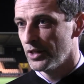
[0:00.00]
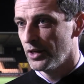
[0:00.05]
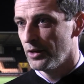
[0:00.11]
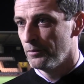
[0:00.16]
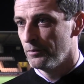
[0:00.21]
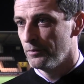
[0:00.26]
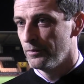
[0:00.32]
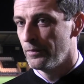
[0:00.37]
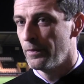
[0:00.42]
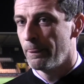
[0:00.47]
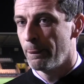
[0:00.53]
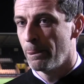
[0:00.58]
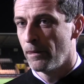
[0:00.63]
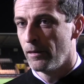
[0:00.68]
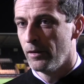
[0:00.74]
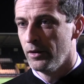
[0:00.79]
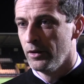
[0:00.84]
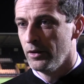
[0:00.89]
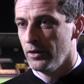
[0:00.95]
To
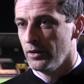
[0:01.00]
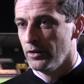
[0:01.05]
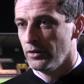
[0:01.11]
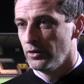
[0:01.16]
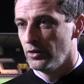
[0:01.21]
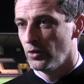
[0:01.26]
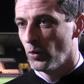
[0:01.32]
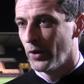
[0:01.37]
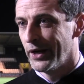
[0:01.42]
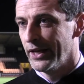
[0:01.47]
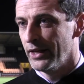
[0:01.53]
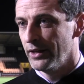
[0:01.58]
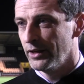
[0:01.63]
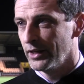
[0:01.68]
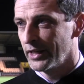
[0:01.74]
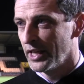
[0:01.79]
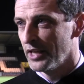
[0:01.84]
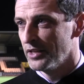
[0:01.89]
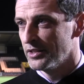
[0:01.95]
win it
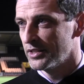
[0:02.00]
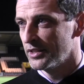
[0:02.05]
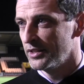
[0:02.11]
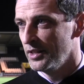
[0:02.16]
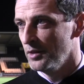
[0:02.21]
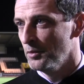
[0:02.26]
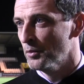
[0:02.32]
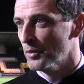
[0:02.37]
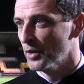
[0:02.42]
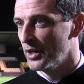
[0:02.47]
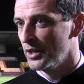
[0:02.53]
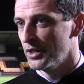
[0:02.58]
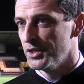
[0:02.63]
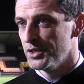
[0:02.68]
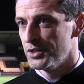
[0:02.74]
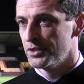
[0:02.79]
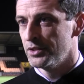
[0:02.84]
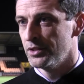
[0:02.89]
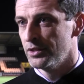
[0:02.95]
against a team that
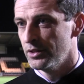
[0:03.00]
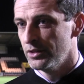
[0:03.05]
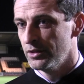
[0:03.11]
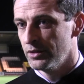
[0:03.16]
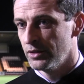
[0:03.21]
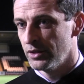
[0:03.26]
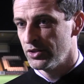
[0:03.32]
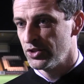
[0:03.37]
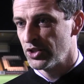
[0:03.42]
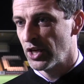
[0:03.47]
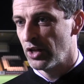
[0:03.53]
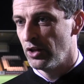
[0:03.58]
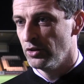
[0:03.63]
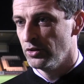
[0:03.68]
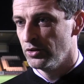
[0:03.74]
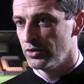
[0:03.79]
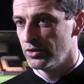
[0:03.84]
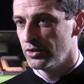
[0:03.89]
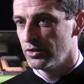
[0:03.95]
has
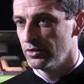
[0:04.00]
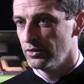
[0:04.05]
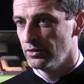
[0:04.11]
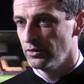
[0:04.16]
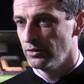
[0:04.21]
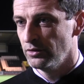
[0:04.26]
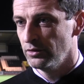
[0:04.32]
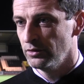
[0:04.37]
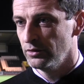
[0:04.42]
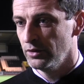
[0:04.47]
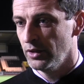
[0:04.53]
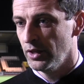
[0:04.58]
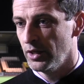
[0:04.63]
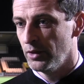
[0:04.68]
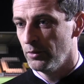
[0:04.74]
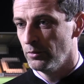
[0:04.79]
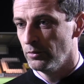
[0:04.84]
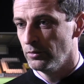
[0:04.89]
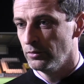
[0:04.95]
challenged
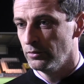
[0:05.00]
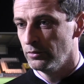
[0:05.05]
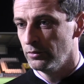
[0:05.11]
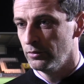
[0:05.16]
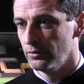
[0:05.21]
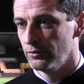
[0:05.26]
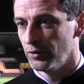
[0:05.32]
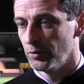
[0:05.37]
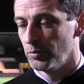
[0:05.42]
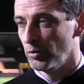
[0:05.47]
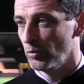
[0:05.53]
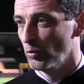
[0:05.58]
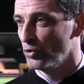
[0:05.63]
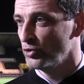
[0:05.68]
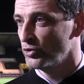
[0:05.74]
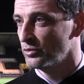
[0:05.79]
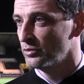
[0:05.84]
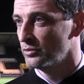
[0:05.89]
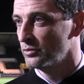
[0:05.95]
for
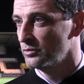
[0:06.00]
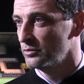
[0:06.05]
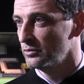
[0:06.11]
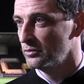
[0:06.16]
promotion